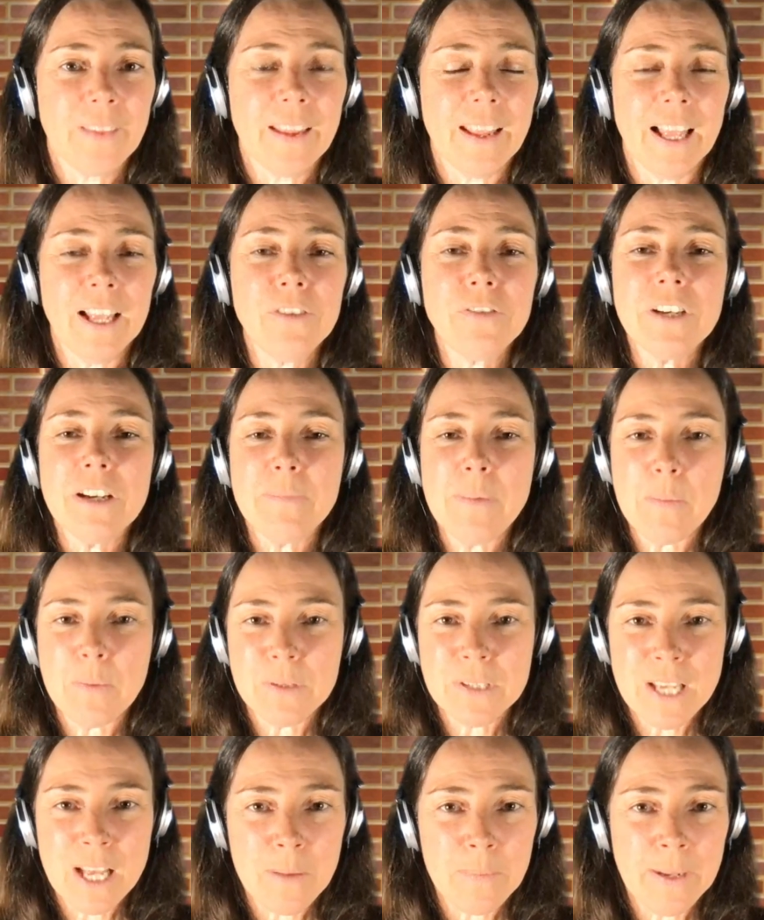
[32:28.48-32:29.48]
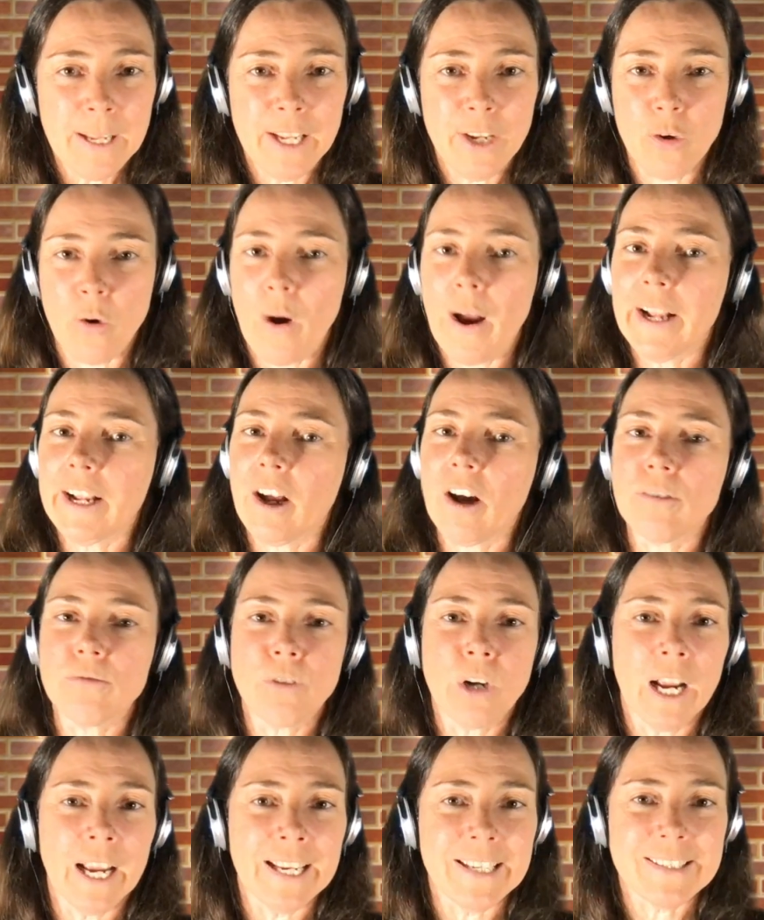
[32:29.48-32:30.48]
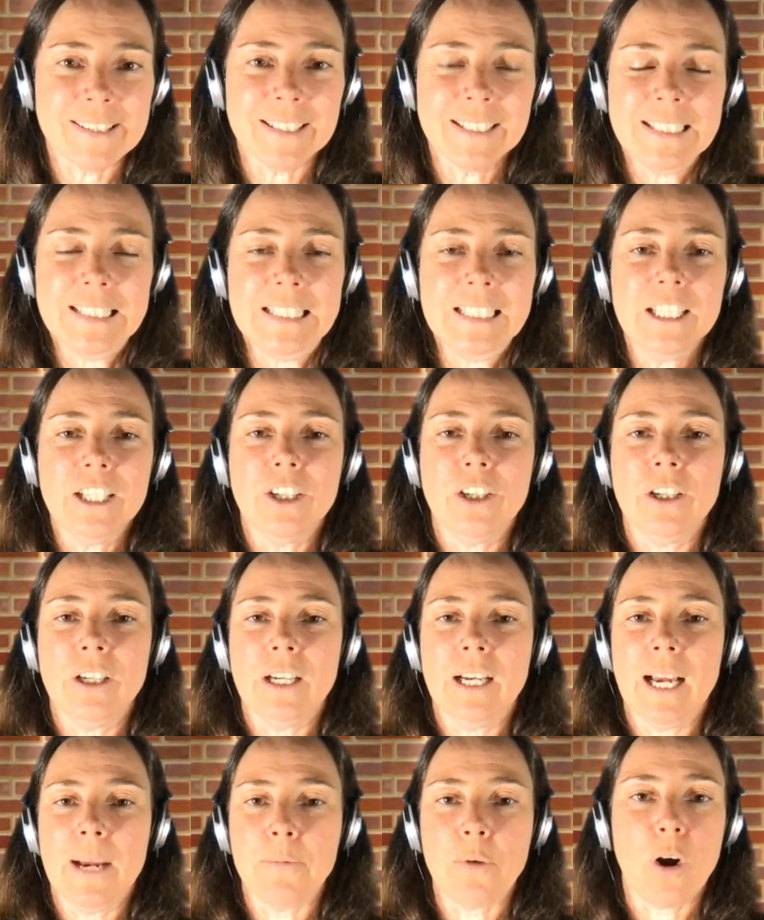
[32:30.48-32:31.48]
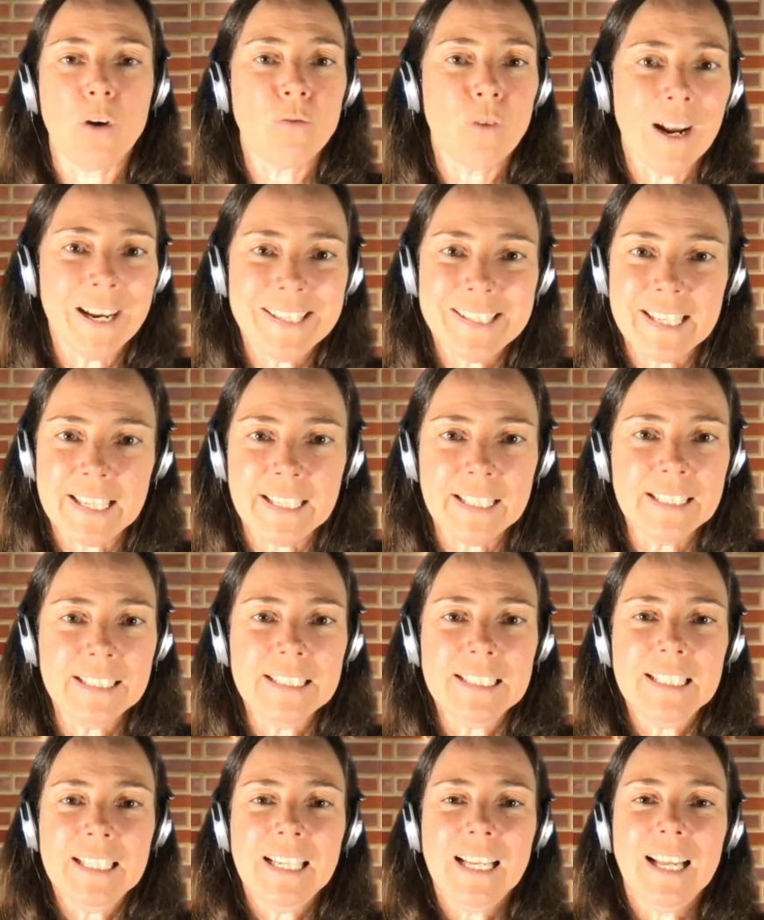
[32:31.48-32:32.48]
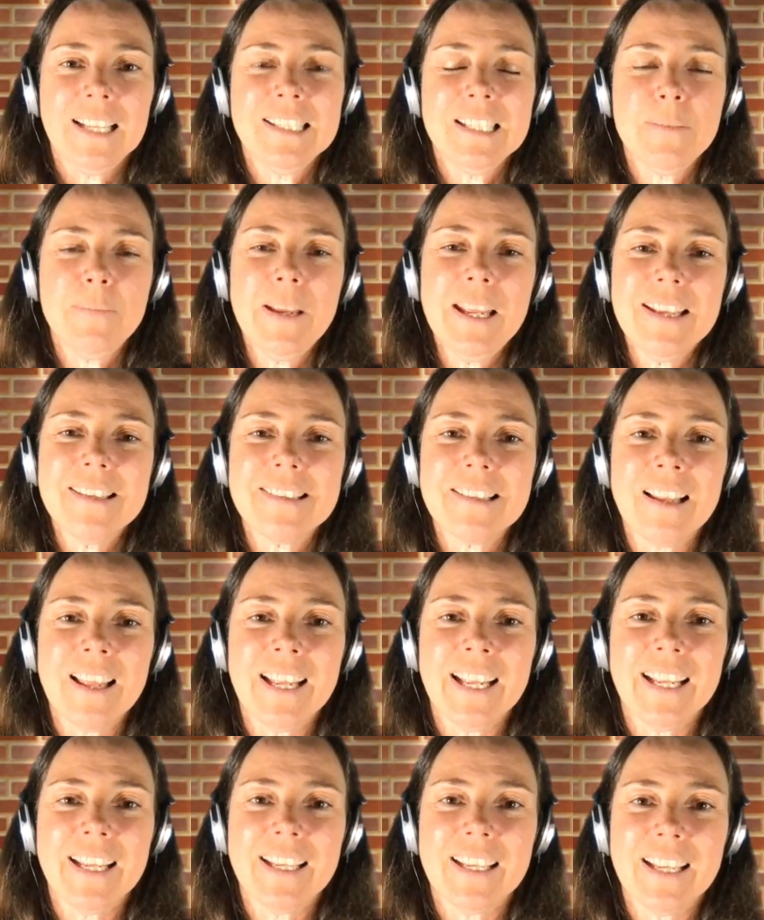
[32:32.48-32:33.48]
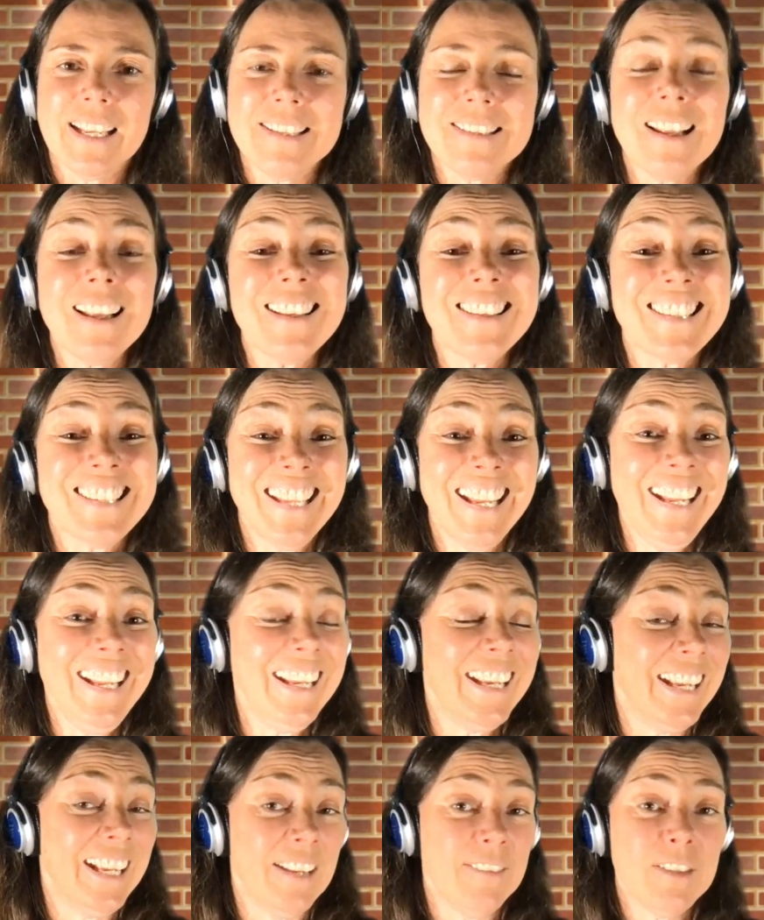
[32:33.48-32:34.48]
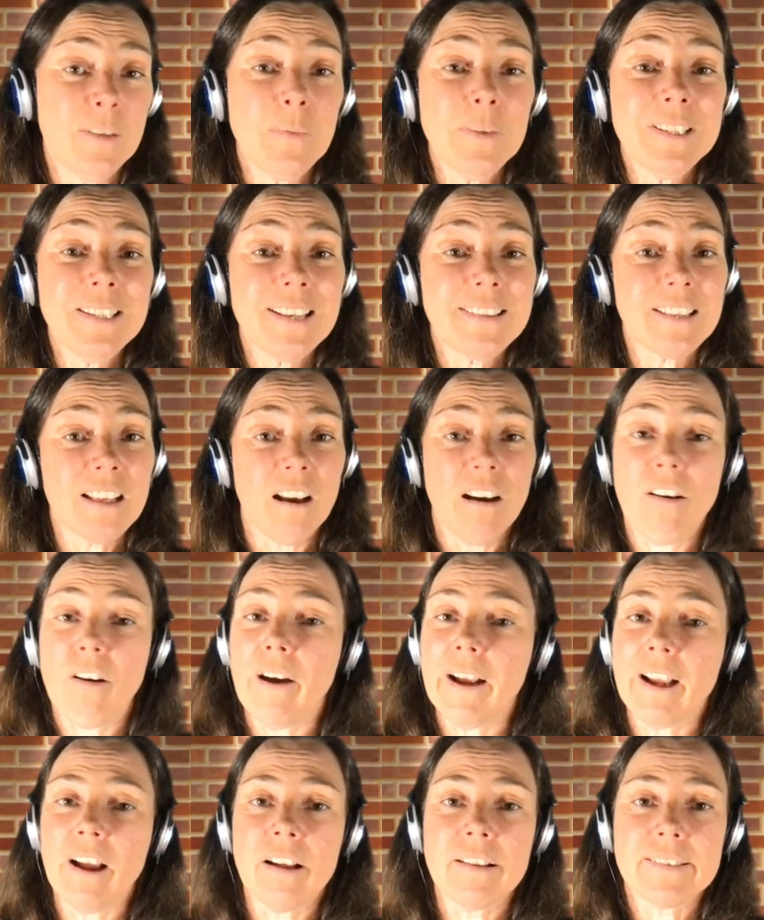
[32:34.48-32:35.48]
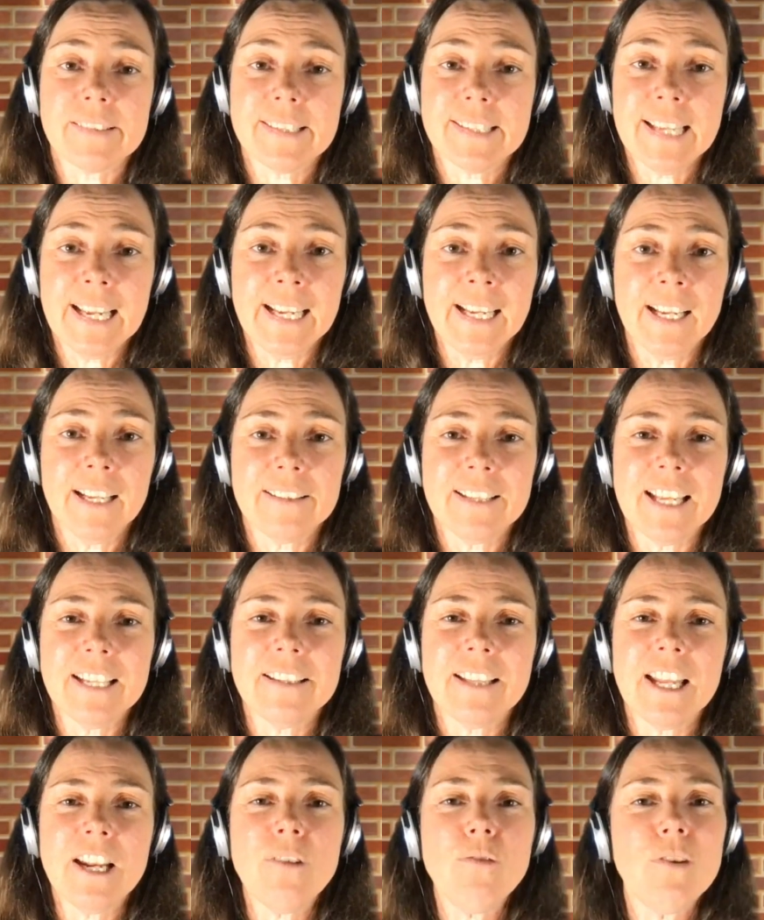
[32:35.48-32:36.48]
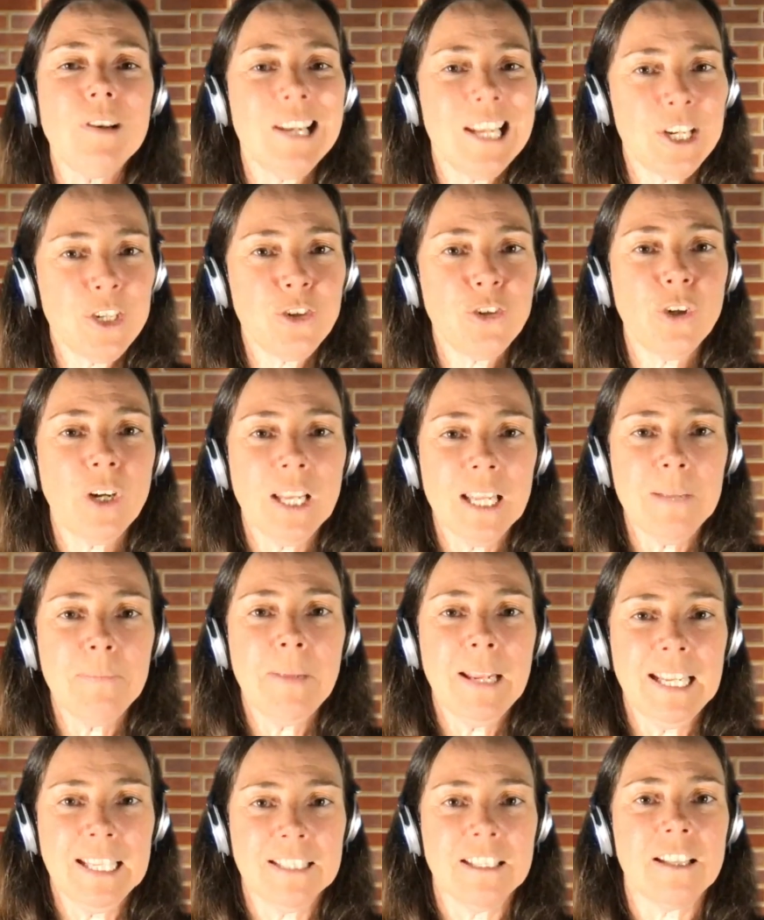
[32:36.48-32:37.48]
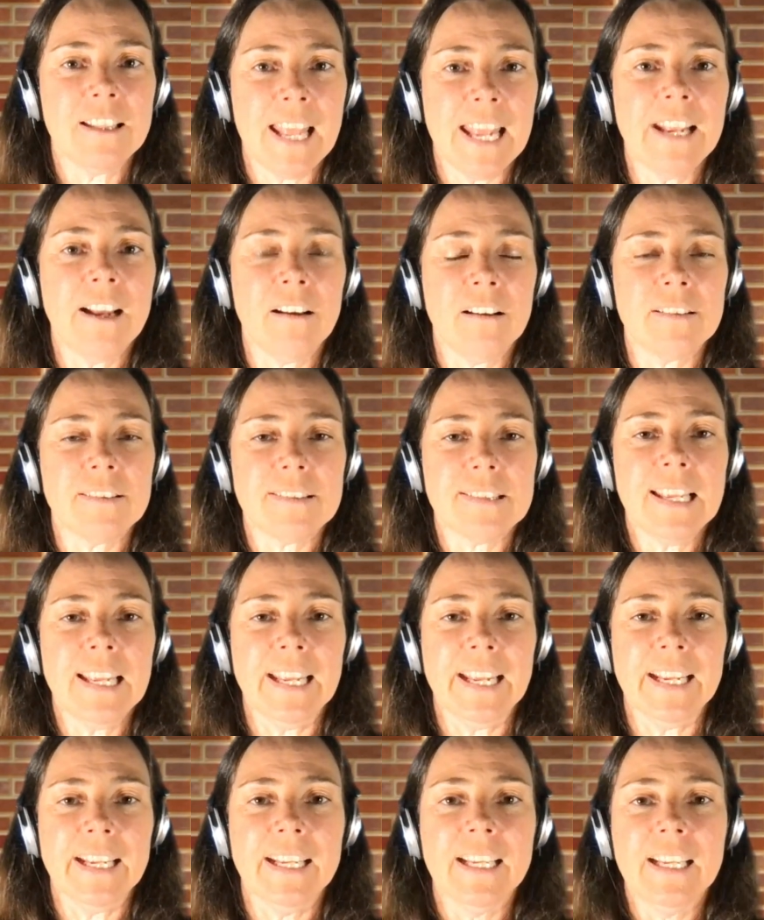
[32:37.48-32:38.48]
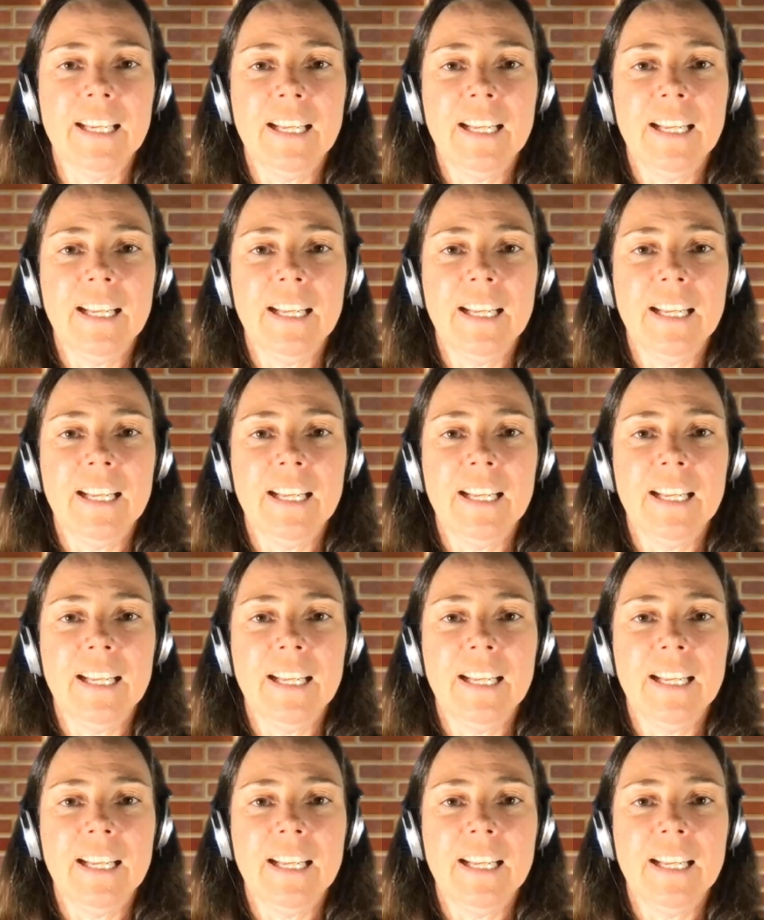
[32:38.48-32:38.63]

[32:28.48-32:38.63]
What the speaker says: I often have people tell me, I can't write, I'm not a writer. And to me, it's like singing. If someone says, I can't sing, they don't literally mean that they can't sing.